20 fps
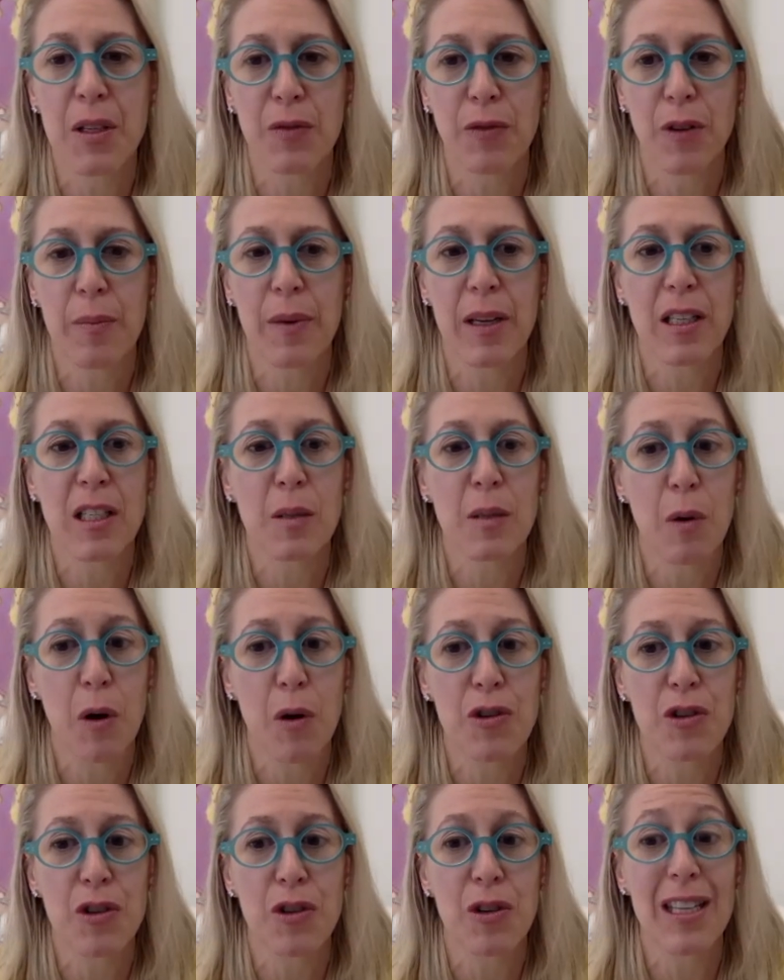from
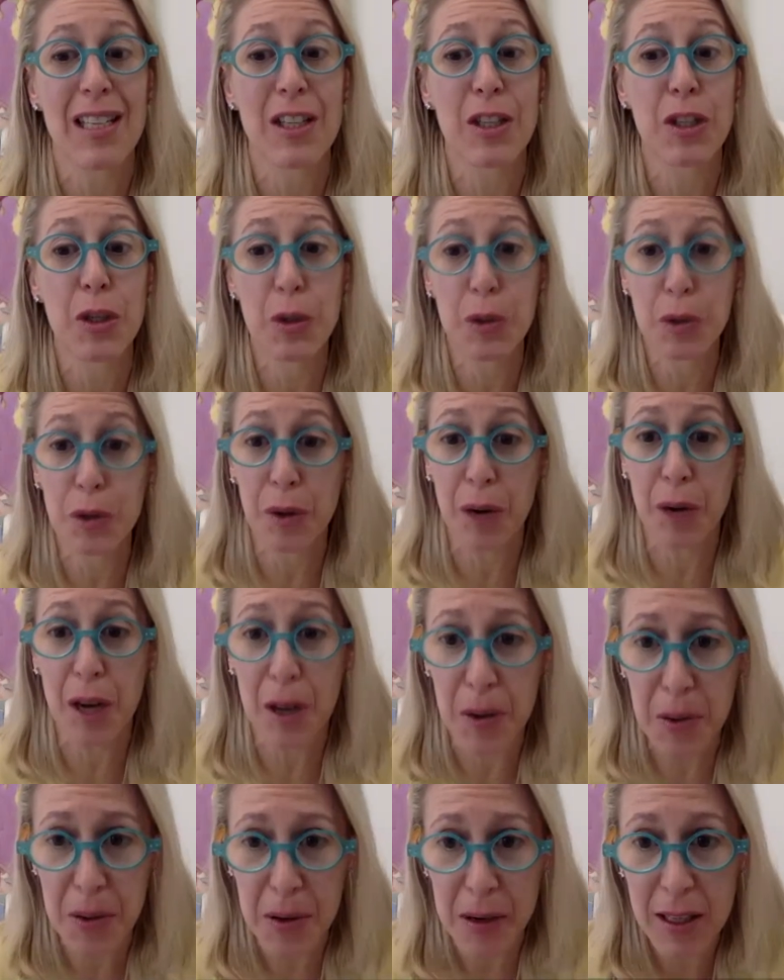exposure in
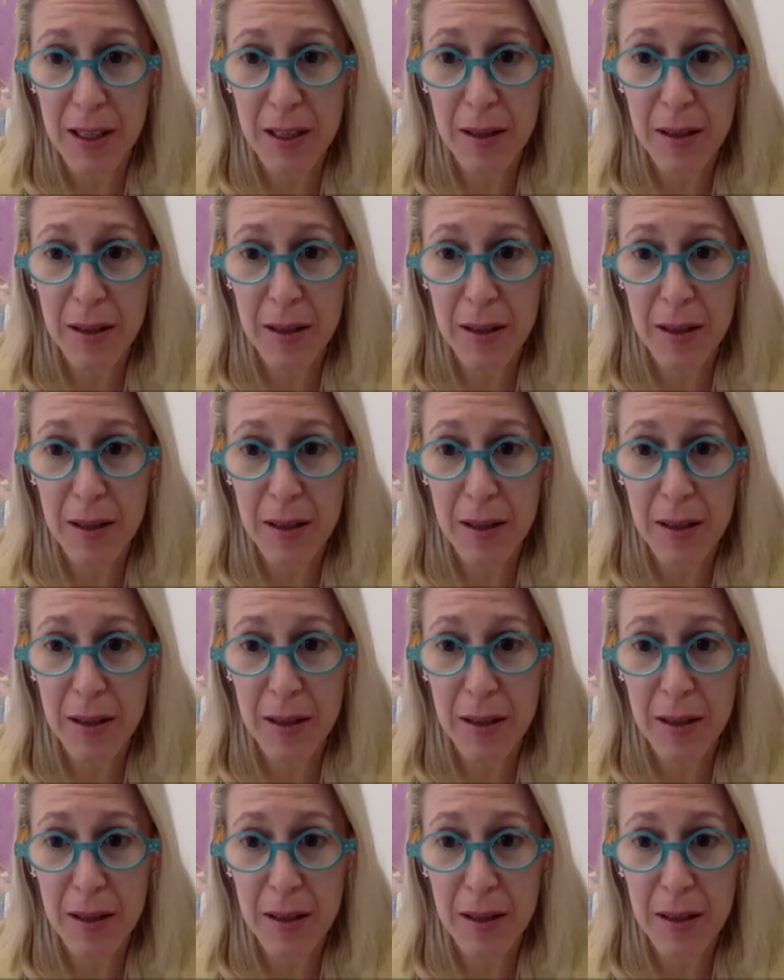utero,